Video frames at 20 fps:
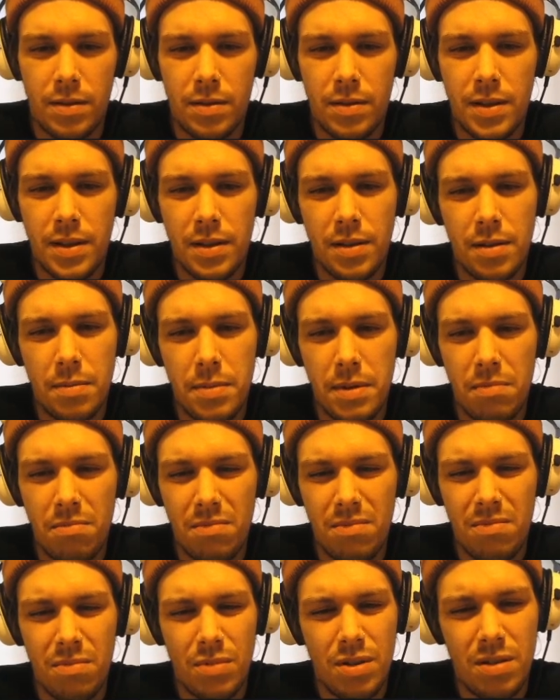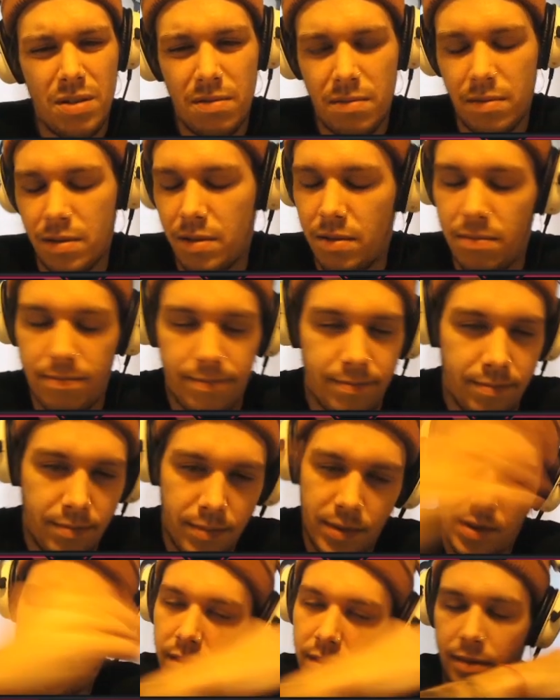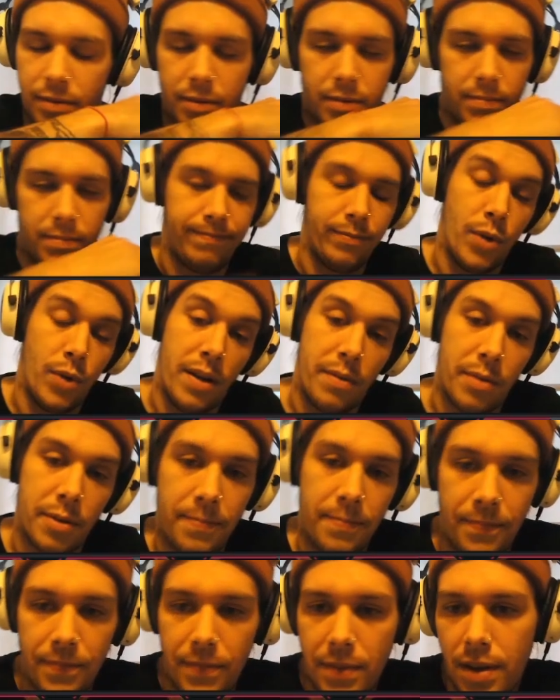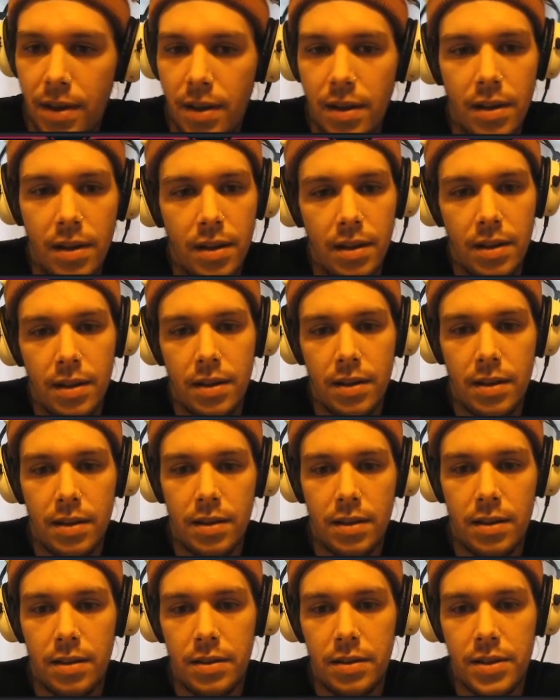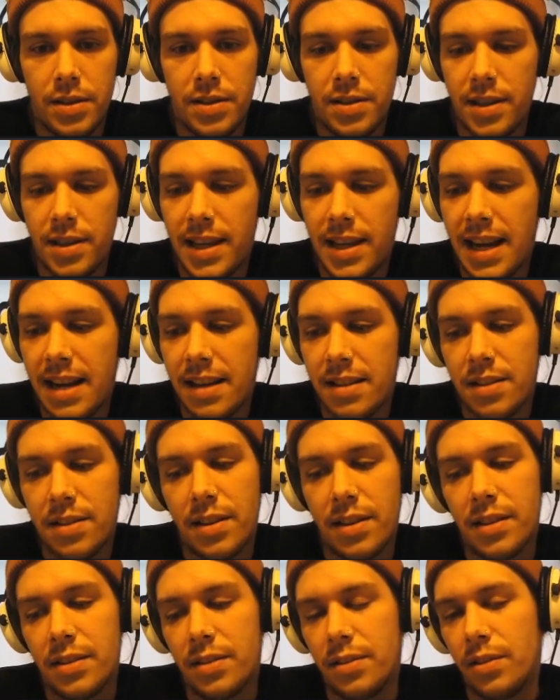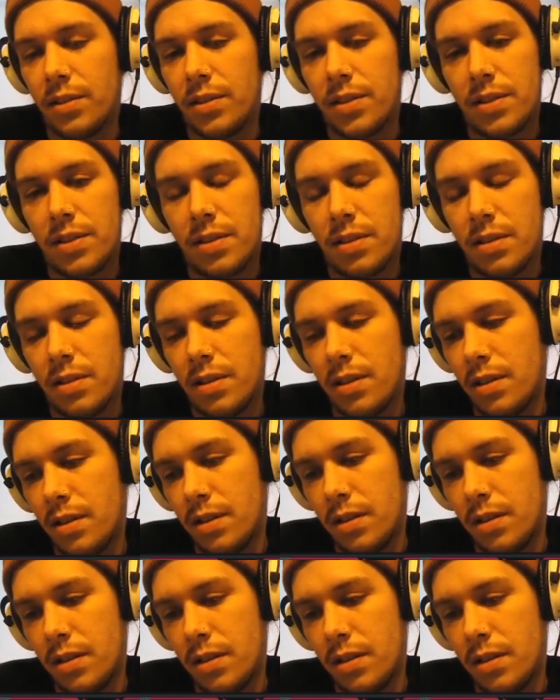Create the copy? What? Whatever. Just the cat cycle just